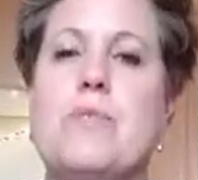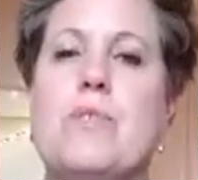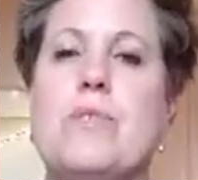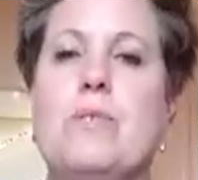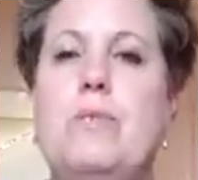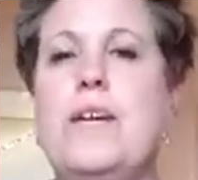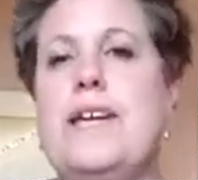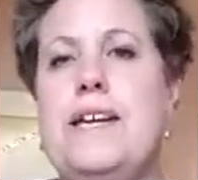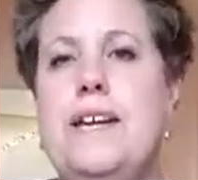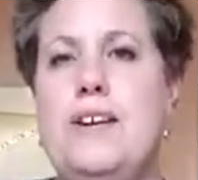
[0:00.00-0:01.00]

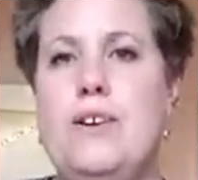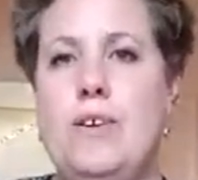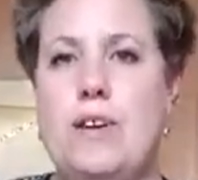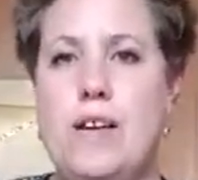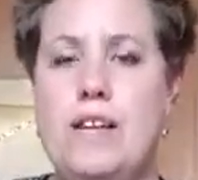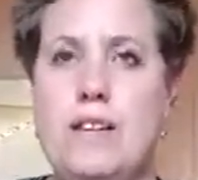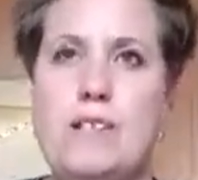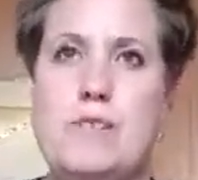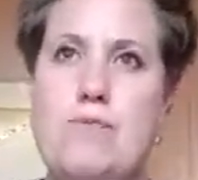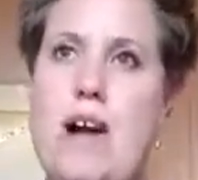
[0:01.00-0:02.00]
we in
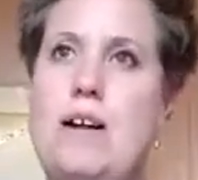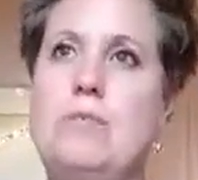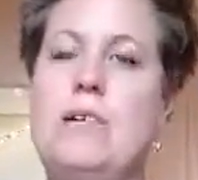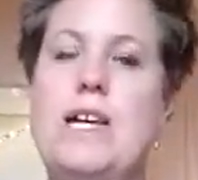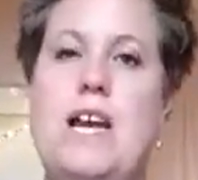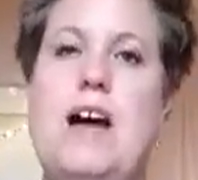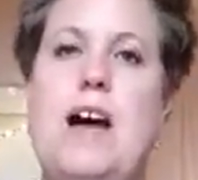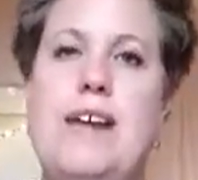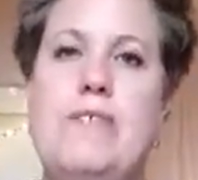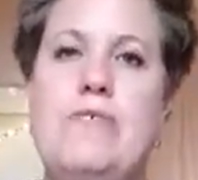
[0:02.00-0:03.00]
this realm
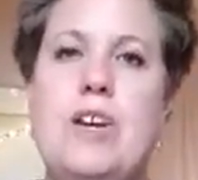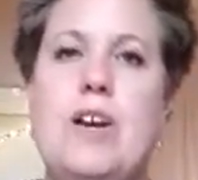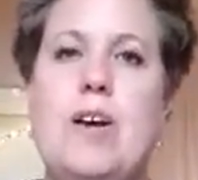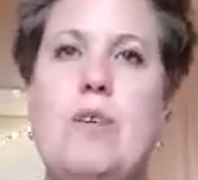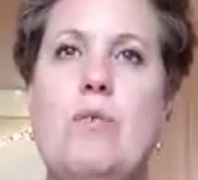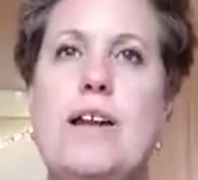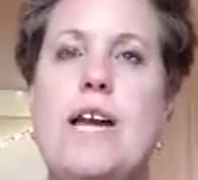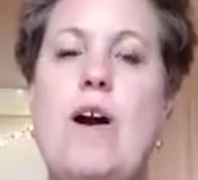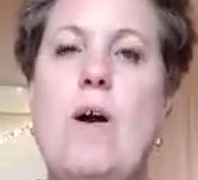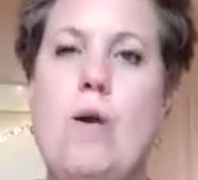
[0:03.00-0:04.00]
alive already
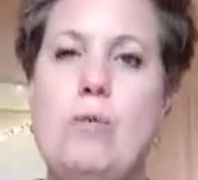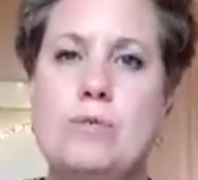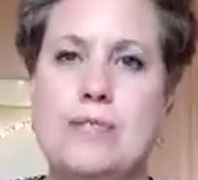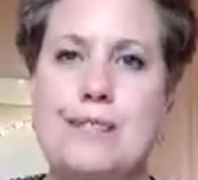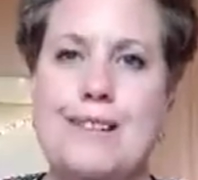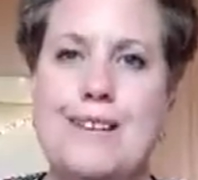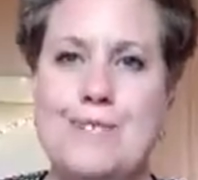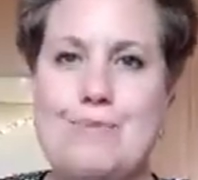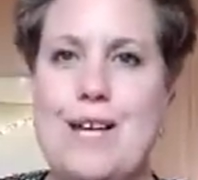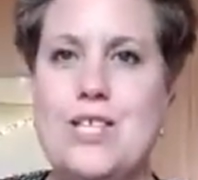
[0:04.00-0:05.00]
hold
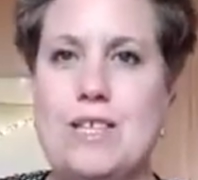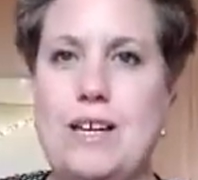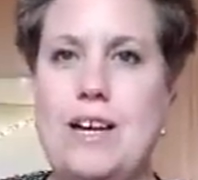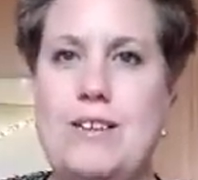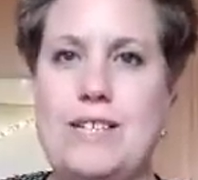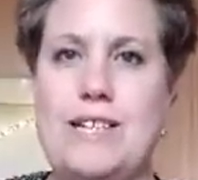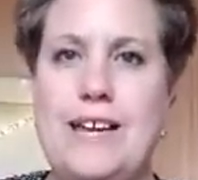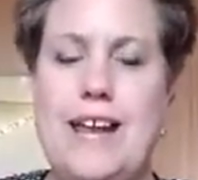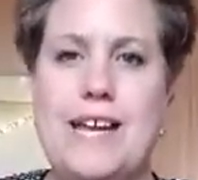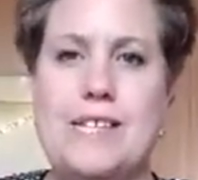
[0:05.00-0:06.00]
that magic in our
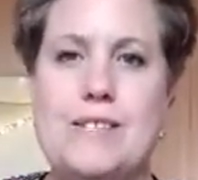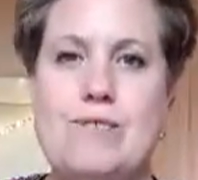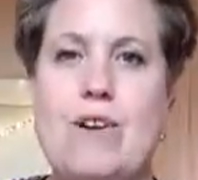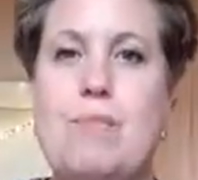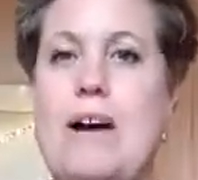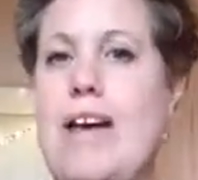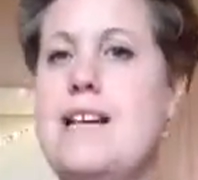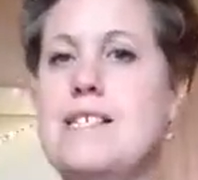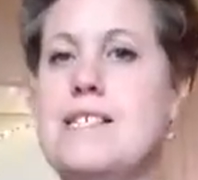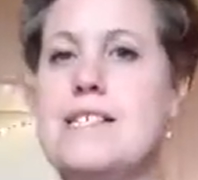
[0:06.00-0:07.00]
DNAs from our
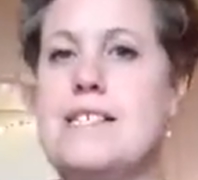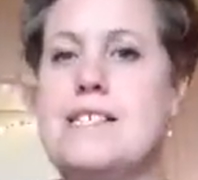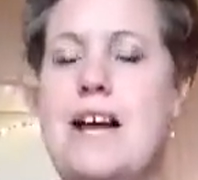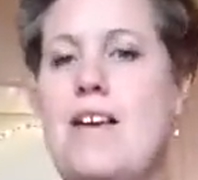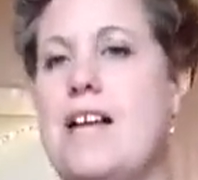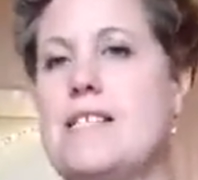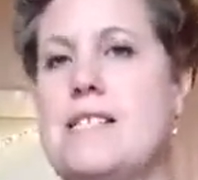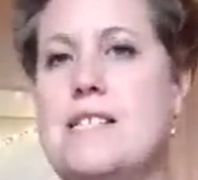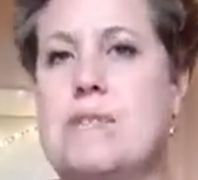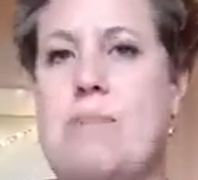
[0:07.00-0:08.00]
ancestors. Our
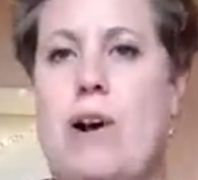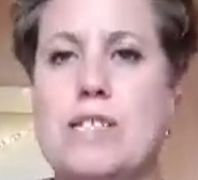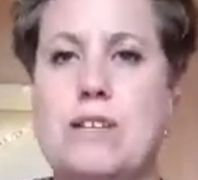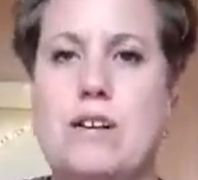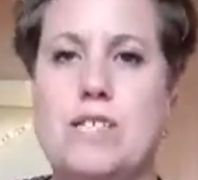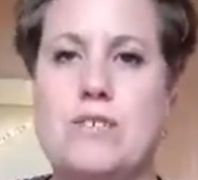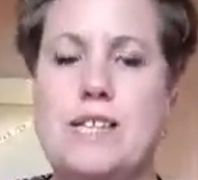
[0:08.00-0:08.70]
ancestors passed it on to us